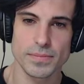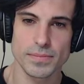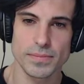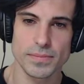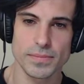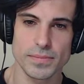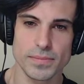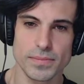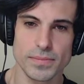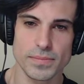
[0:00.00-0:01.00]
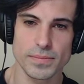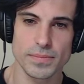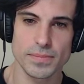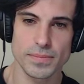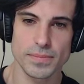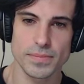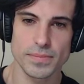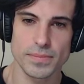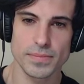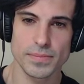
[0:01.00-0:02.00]

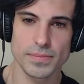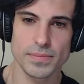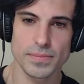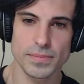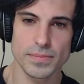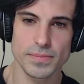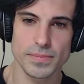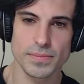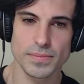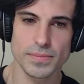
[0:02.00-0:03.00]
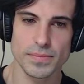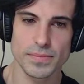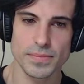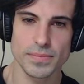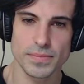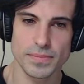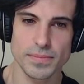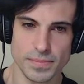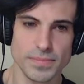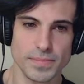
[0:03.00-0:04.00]

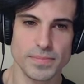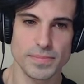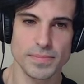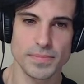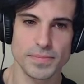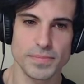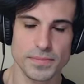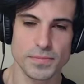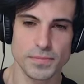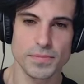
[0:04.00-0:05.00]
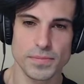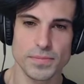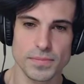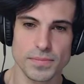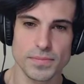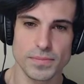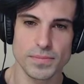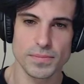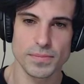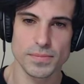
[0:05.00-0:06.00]

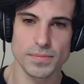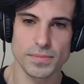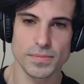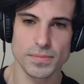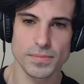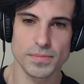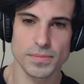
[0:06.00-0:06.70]
This person isn't speaking.